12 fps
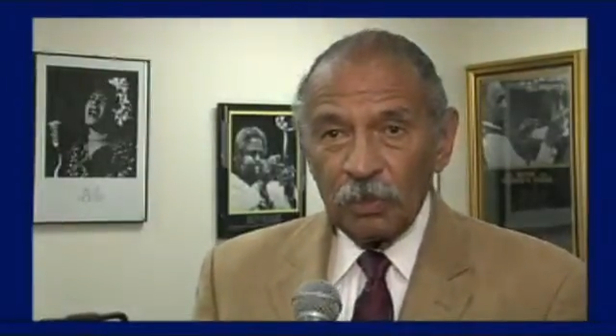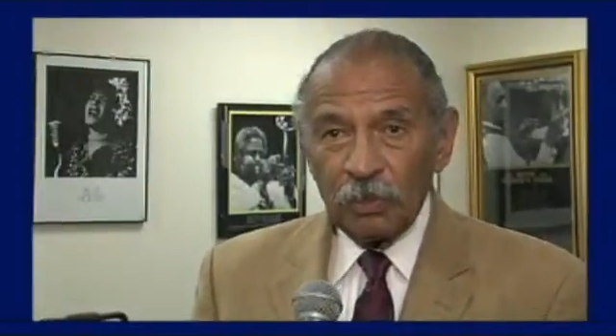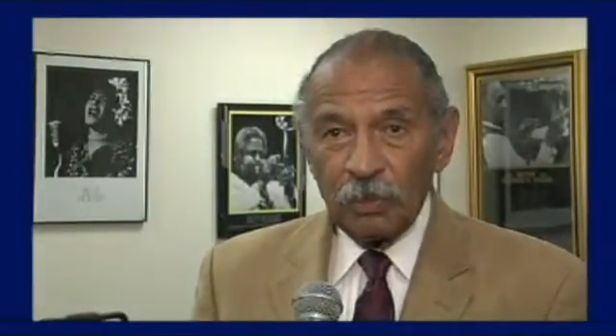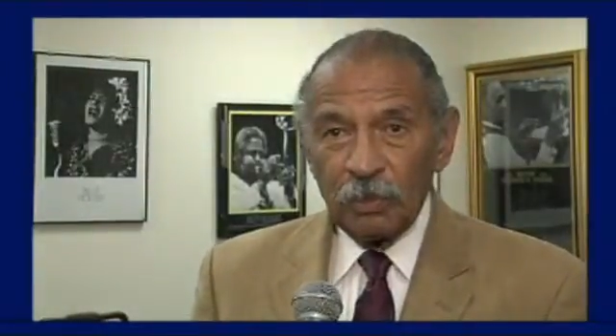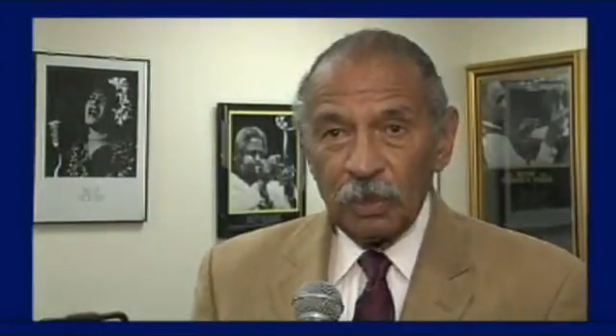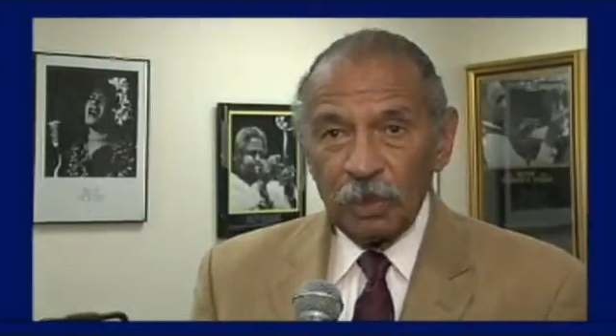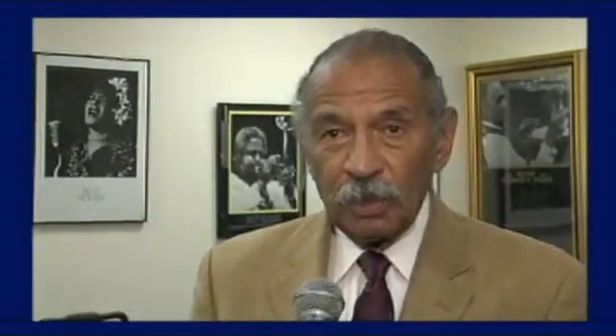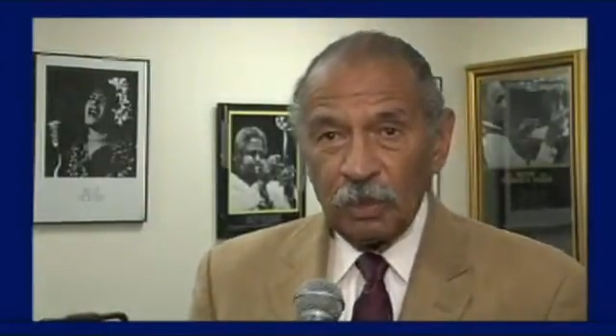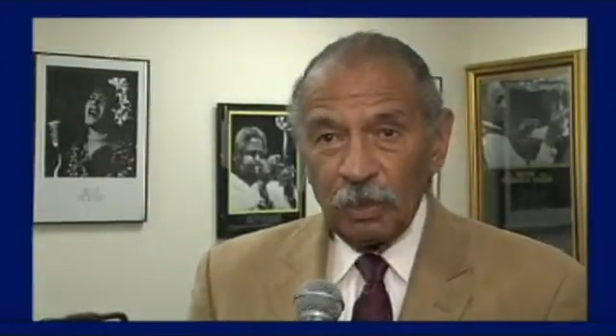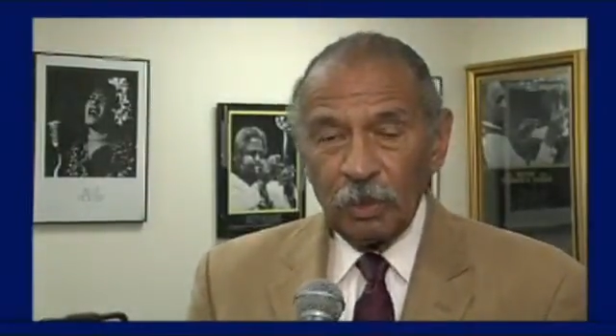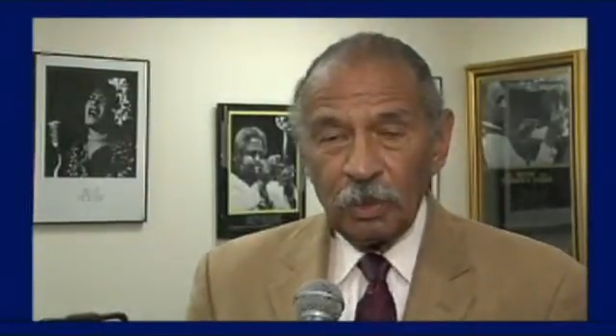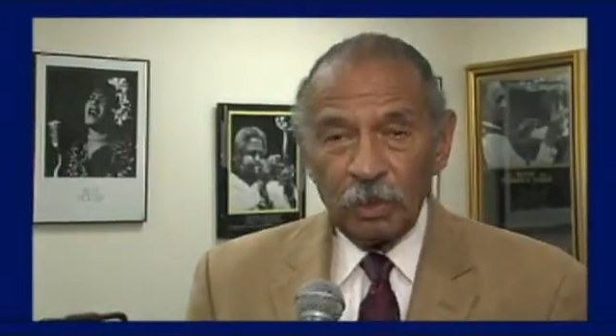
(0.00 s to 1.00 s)
doing,
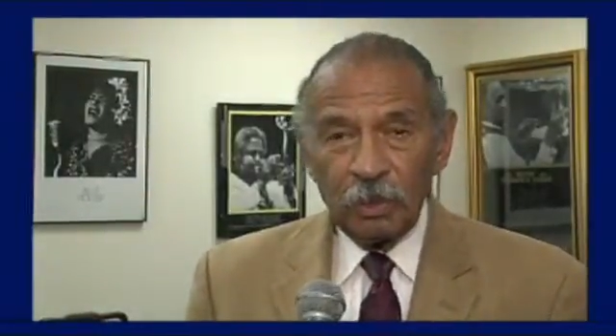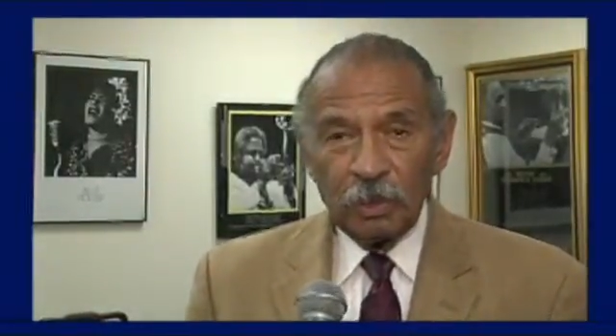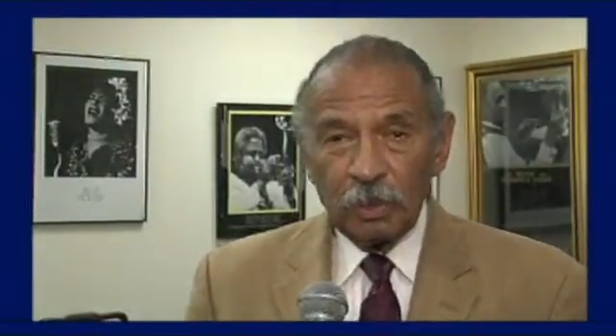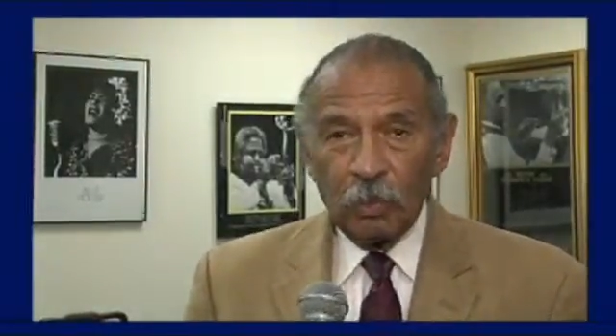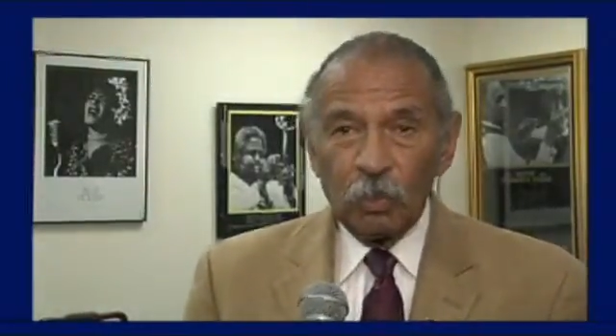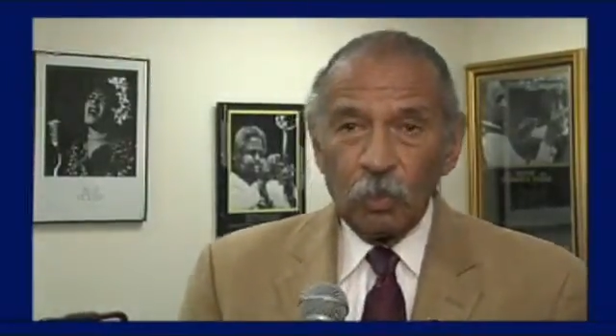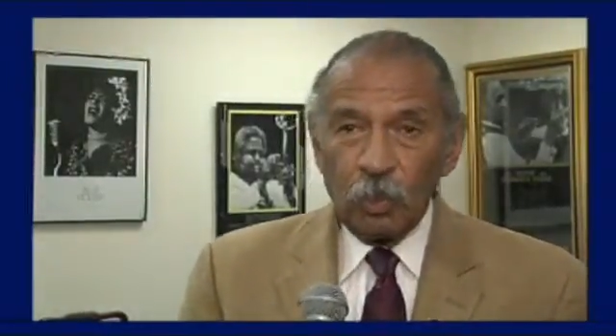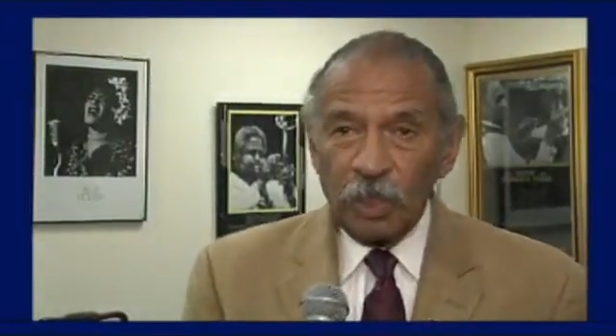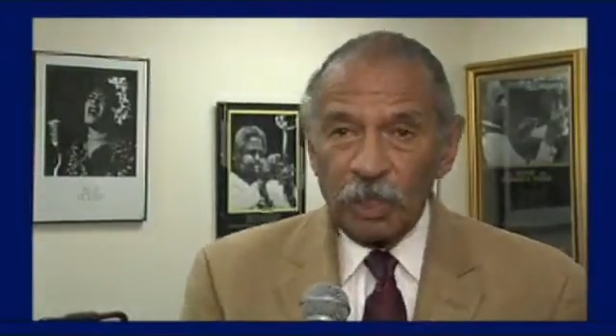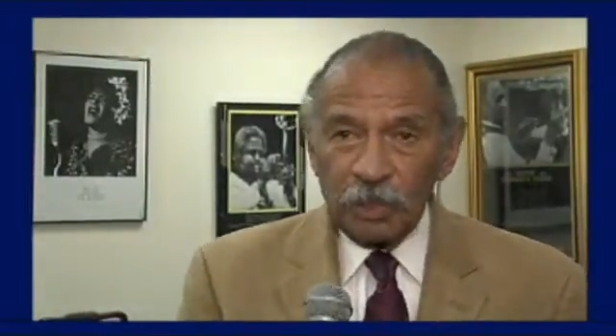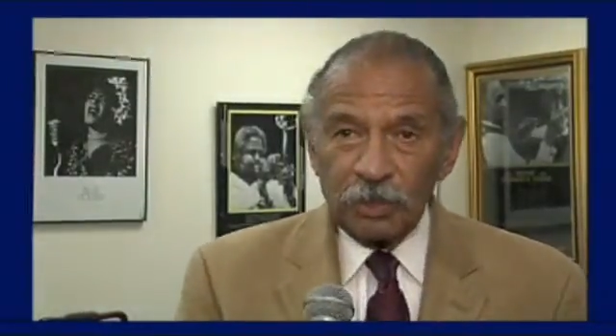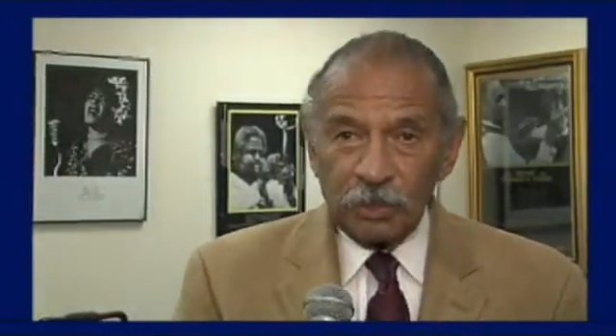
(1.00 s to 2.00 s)
what
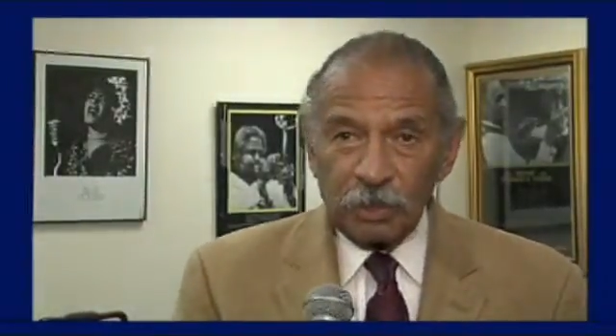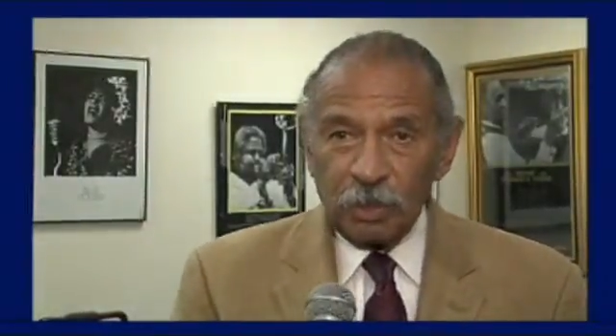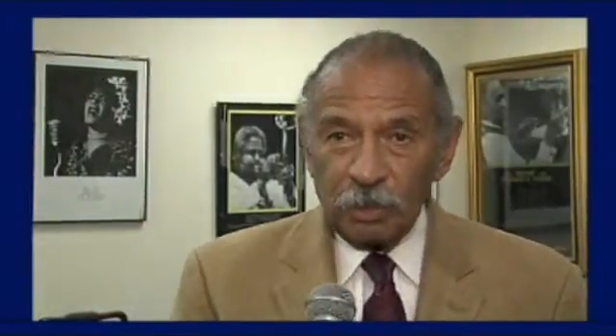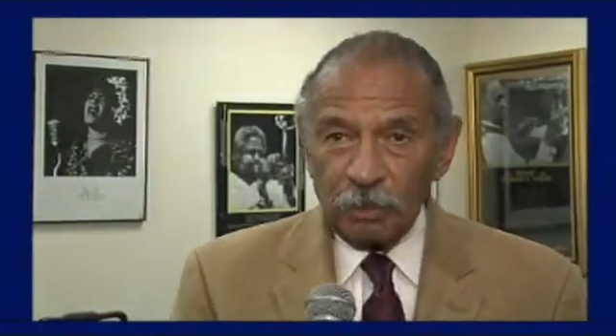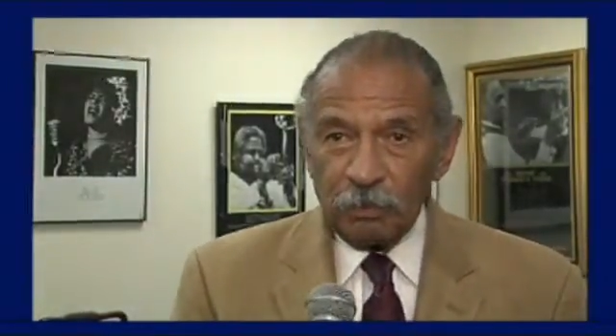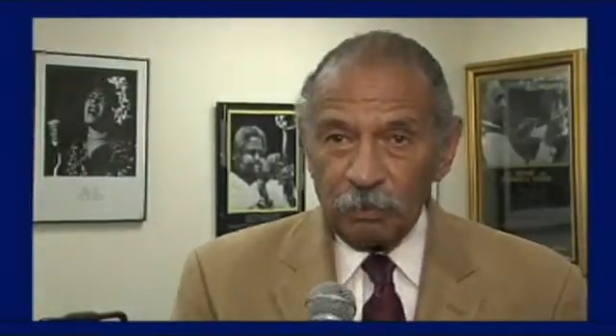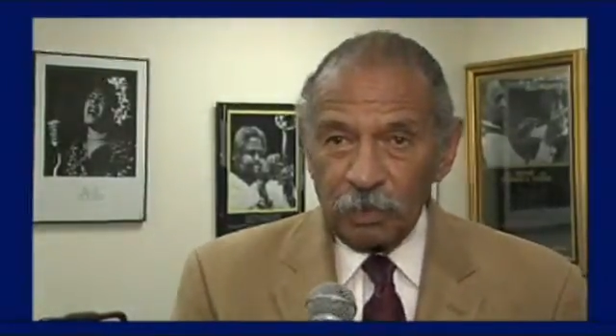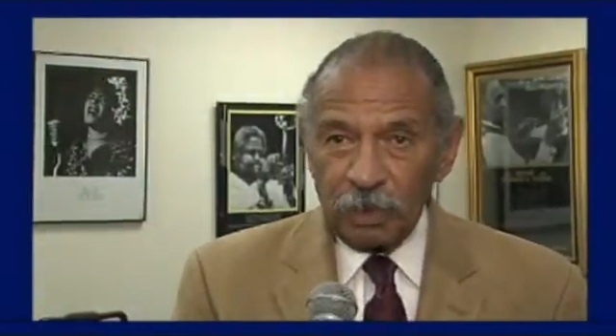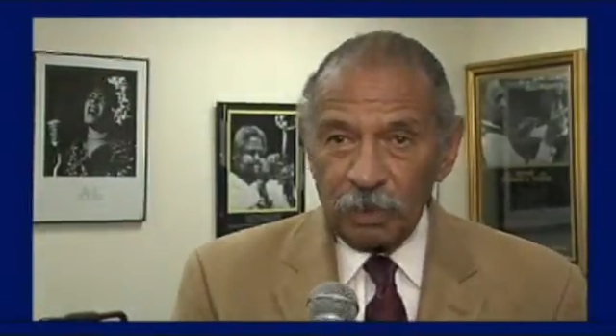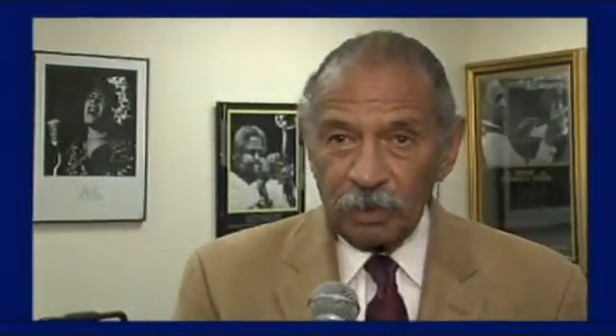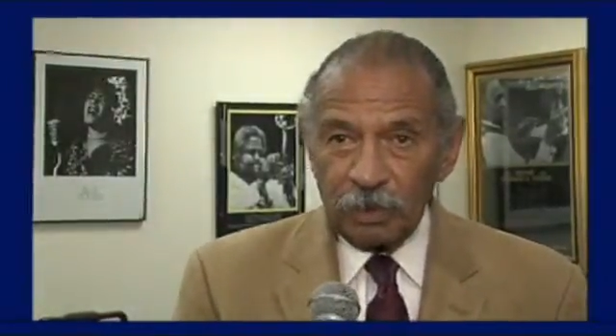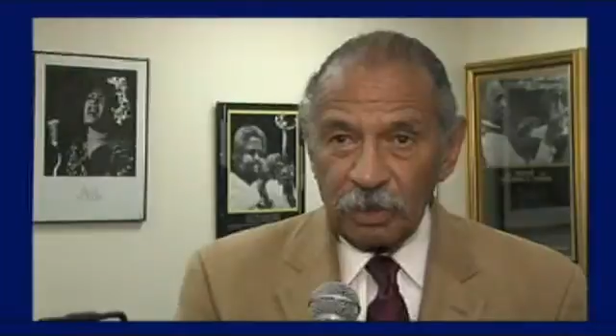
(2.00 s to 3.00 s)
is your
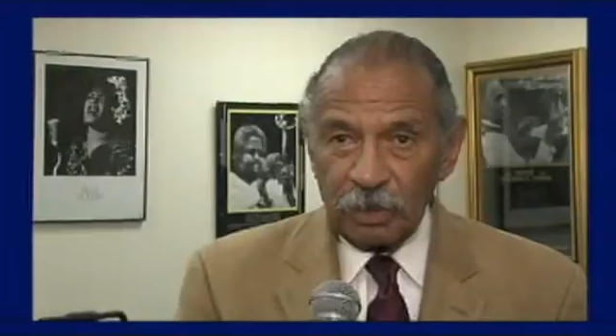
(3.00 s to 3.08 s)
bill?